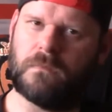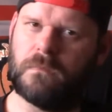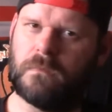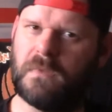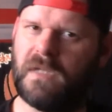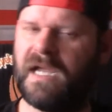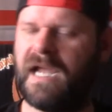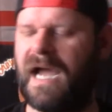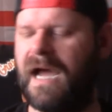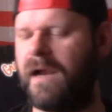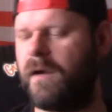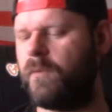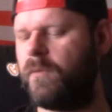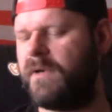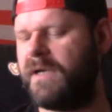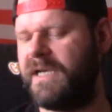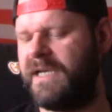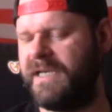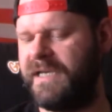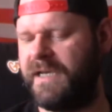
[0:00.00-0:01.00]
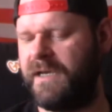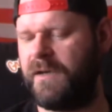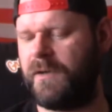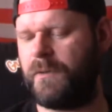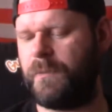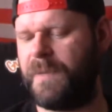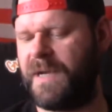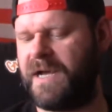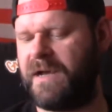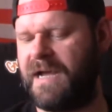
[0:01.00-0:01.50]
like, I don't want to hear
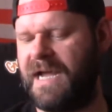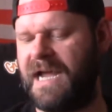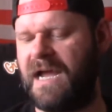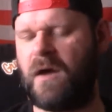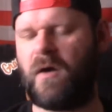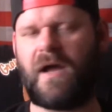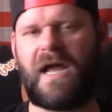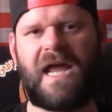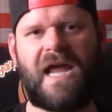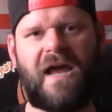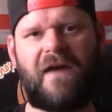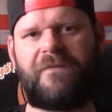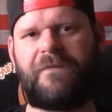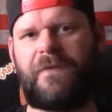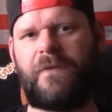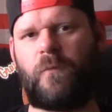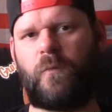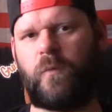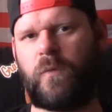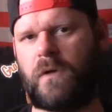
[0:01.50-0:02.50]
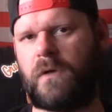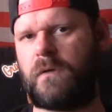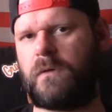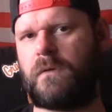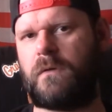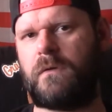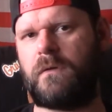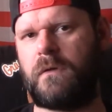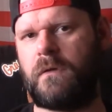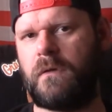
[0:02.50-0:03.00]
about how half of the
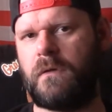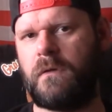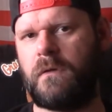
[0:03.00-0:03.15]
world